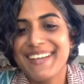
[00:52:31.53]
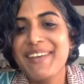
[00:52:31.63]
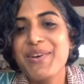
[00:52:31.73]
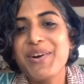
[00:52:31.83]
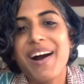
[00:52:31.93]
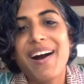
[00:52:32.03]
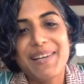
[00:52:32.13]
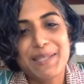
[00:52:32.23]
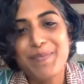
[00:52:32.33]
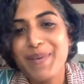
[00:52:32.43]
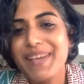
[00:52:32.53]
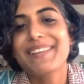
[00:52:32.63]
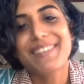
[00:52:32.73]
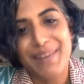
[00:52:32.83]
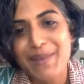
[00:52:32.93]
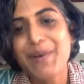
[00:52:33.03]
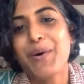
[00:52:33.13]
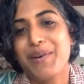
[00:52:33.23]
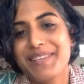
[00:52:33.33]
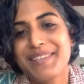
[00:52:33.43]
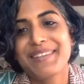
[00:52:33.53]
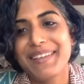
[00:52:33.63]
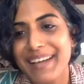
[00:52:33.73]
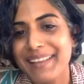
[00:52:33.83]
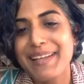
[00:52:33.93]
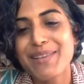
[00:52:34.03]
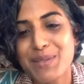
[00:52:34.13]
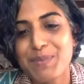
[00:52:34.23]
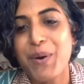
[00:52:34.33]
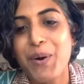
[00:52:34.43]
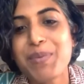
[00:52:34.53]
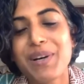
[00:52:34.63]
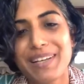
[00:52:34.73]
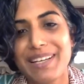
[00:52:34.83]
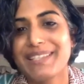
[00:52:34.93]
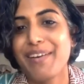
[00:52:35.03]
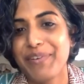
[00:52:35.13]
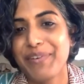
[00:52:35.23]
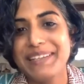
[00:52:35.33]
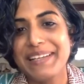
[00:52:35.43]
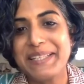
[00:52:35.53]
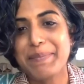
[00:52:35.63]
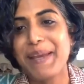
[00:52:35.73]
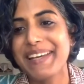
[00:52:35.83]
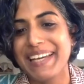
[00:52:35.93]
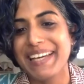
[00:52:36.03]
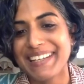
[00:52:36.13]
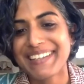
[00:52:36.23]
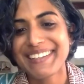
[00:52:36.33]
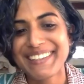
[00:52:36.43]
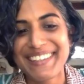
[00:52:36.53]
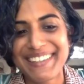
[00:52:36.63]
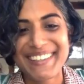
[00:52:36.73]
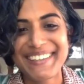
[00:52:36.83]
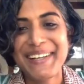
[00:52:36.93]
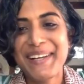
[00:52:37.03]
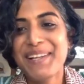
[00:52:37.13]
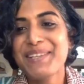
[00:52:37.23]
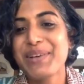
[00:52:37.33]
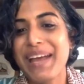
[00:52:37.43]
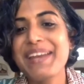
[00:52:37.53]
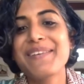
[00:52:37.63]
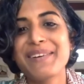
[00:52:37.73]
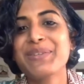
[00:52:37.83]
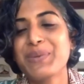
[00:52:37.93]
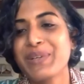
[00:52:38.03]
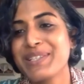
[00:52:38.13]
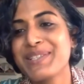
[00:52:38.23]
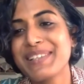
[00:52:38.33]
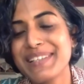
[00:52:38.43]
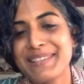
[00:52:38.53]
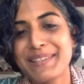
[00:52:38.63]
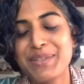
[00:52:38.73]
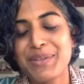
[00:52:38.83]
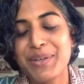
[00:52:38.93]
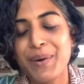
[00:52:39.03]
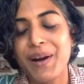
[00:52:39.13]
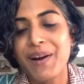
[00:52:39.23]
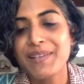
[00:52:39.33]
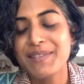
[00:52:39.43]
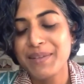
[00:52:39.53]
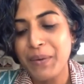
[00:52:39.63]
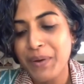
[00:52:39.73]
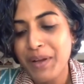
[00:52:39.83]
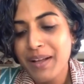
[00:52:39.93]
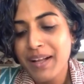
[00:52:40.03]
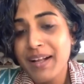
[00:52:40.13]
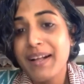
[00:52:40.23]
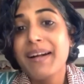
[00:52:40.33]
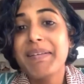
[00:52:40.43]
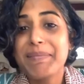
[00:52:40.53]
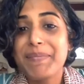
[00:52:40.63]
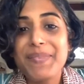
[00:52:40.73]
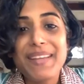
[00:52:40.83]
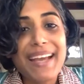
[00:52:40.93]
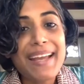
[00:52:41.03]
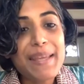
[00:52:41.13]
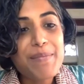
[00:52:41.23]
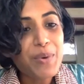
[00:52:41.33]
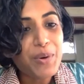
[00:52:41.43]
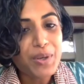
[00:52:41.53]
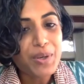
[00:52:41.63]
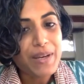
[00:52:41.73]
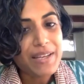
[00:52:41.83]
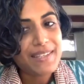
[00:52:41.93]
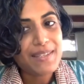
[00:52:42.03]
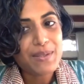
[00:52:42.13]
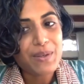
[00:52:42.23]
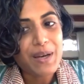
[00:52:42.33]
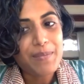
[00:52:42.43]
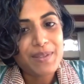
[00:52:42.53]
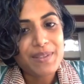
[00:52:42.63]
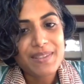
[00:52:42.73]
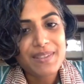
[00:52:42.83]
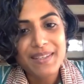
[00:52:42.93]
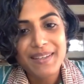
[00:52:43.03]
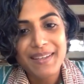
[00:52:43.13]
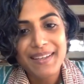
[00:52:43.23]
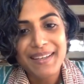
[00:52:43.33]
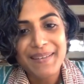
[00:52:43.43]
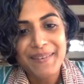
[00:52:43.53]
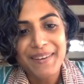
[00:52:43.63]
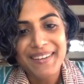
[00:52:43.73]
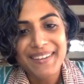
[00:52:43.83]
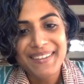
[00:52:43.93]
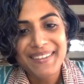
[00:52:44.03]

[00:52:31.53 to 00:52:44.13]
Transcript: and your art speaks a lot. I think the strong word is definitely speaking to anyone who wants to listen through your art. So, any more questions or comments, anyone?